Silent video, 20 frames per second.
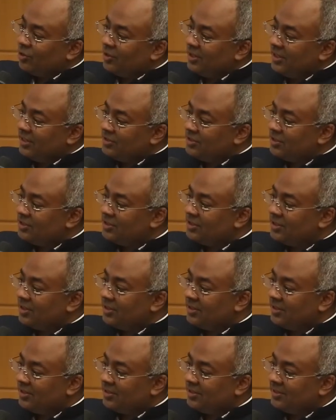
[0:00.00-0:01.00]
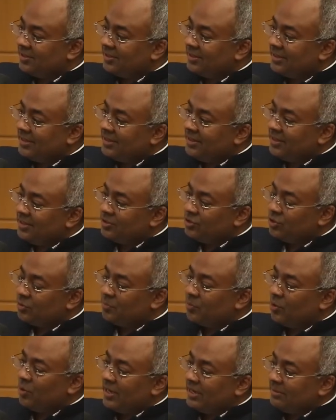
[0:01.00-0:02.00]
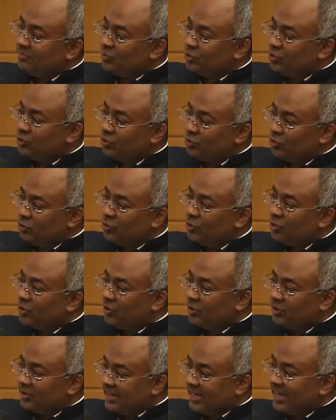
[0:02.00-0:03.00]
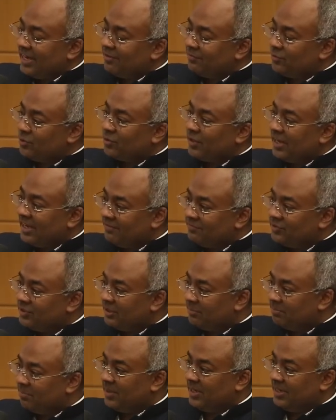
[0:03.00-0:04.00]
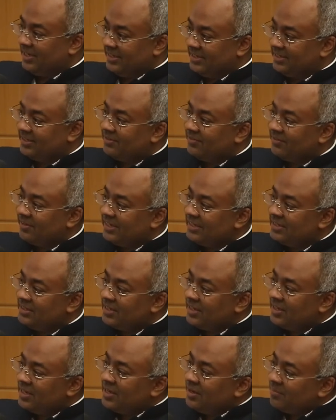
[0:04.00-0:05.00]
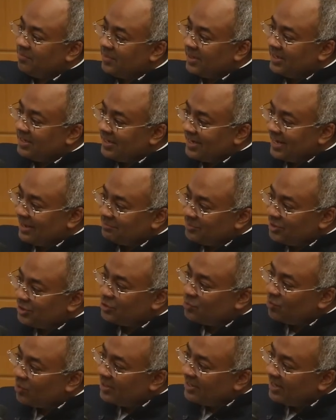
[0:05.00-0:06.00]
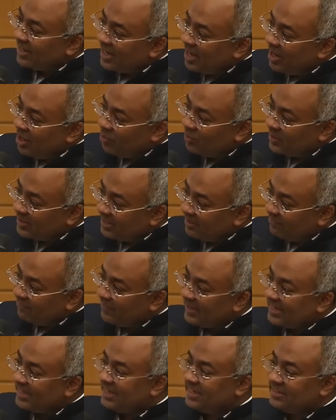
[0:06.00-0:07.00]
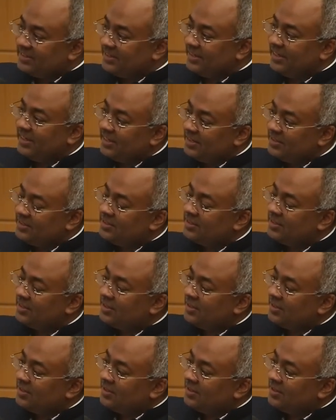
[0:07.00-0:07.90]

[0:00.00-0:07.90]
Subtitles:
unit, Chupo, I'm sure they have to have some money, right? But I'm just wondering, how are they financing it?